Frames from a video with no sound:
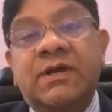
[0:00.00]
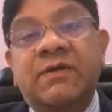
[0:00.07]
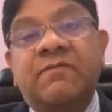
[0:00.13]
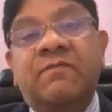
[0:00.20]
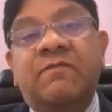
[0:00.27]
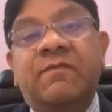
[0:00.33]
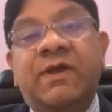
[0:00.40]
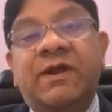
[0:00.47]

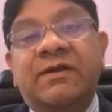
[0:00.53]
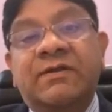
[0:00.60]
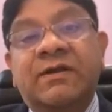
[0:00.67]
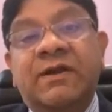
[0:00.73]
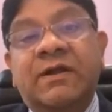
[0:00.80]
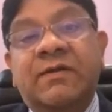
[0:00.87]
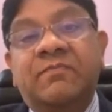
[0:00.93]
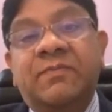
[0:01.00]

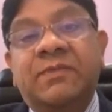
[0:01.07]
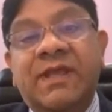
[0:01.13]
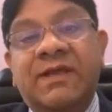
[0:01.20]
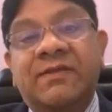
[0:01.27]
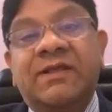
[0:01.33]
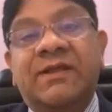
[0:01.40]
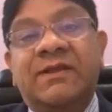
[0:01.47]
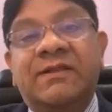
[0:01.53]
where
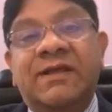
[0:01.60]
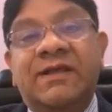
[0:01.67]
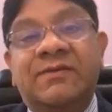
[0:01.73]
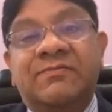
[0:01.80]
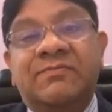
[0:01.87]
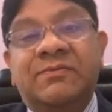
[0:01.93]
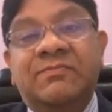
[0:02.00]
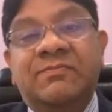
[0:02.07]
they
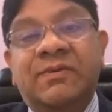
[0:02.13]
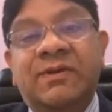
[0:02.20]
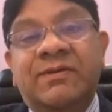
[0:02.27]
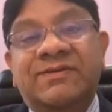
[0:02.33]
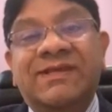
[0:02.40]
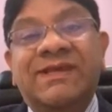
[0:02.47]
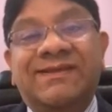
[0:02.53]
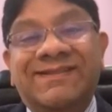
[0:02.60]

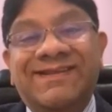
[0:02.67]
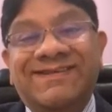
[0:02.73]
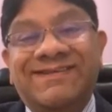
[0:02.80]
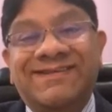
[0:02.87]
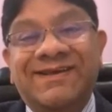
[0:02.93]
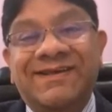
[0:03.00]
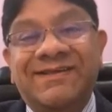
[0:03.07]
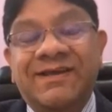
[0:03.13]
seek this
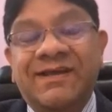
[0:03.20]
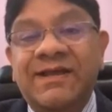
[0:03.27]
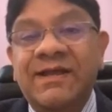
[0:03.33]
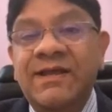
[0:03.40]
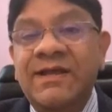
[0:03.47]
surgery,